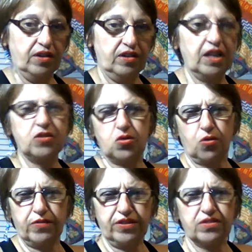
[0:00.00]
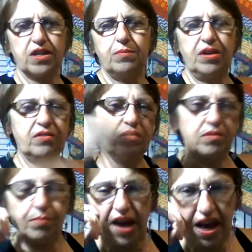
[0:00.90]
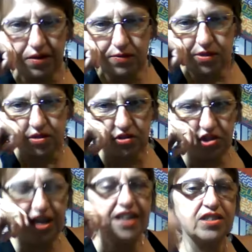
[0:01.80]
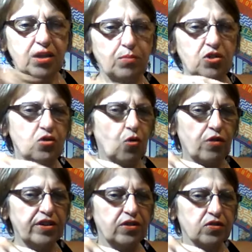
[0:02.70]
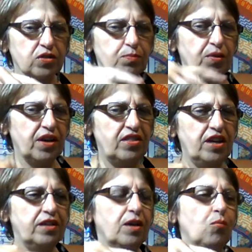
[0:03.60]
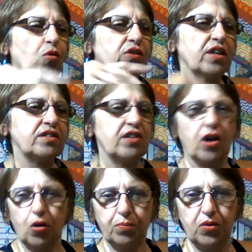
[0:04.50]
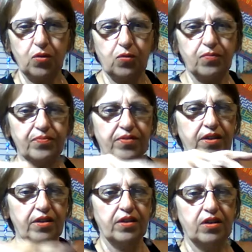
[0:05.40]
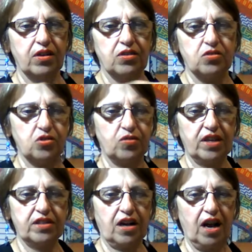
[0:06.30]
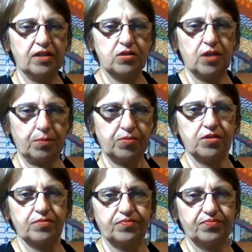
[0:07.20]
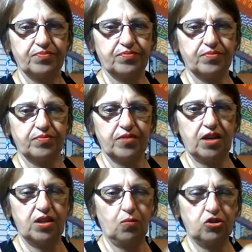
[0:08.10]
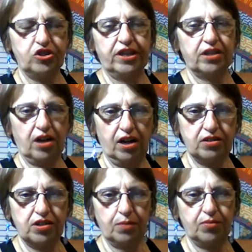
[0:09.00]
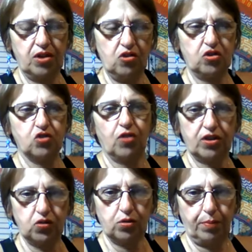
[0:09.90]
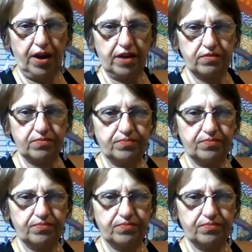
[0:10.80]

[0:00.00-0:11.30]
Not tutorials, I mean patterns. She has some tutorials, but I think they're more or less to help you to get the concept. And then once you get the concept, then you could try to do the pattern.